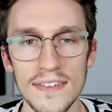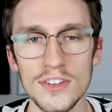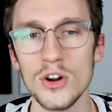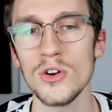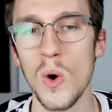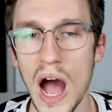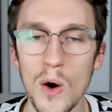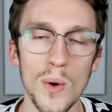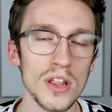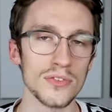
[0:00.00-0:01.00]
If you don't know
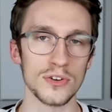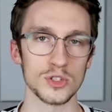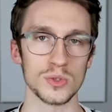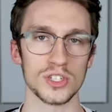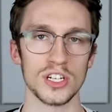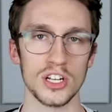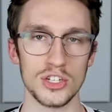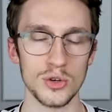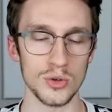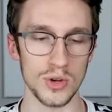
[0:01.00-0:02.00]
how well the first one's gonna
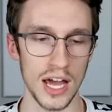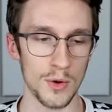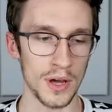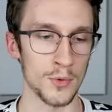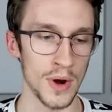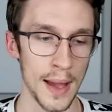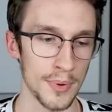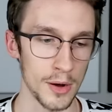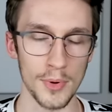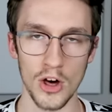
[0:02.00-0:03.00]
do, you kind of want to wrap
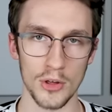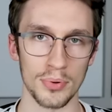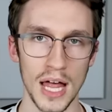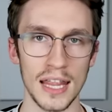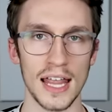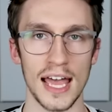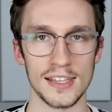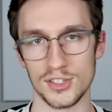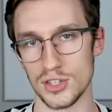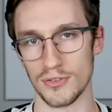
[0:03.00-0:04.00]
up all the plot
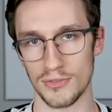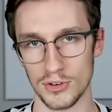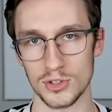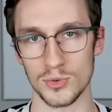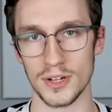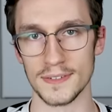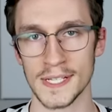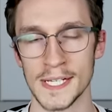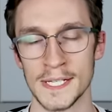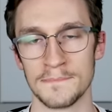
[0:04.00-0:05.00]
lines in the first one.
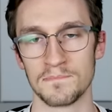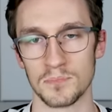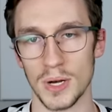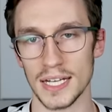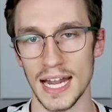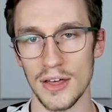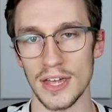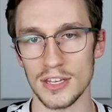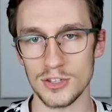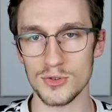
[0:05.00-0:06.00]
But now
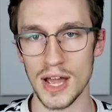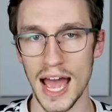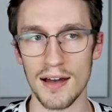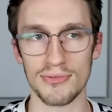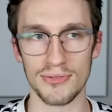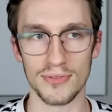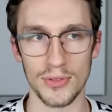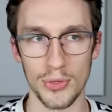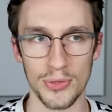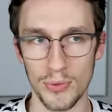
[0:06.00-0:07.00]
that you have
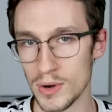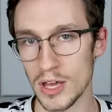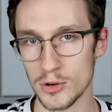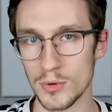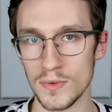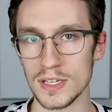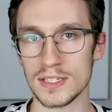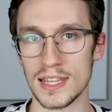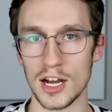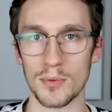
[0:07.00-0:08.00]
three other
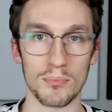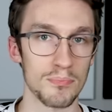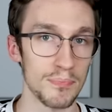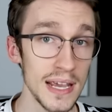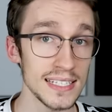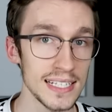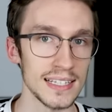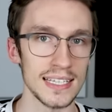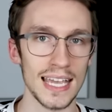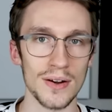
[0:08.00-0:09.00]
movies that are
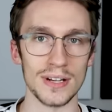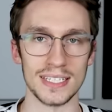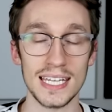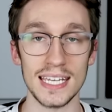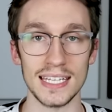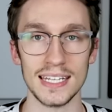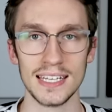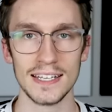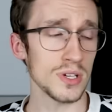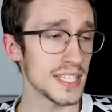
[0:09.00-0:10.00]
basically guaranteed.
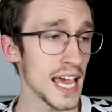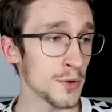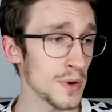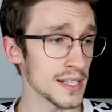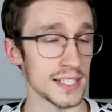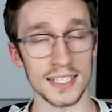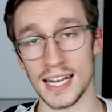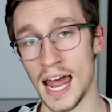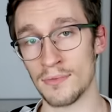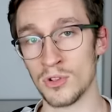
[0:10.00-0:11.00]
You can take risks
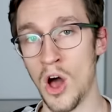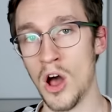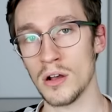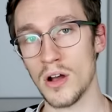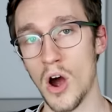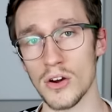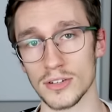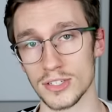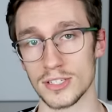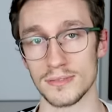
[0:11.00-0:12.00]
and have long
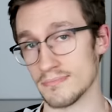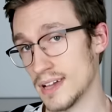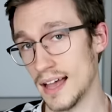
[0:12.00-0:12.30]
arcs.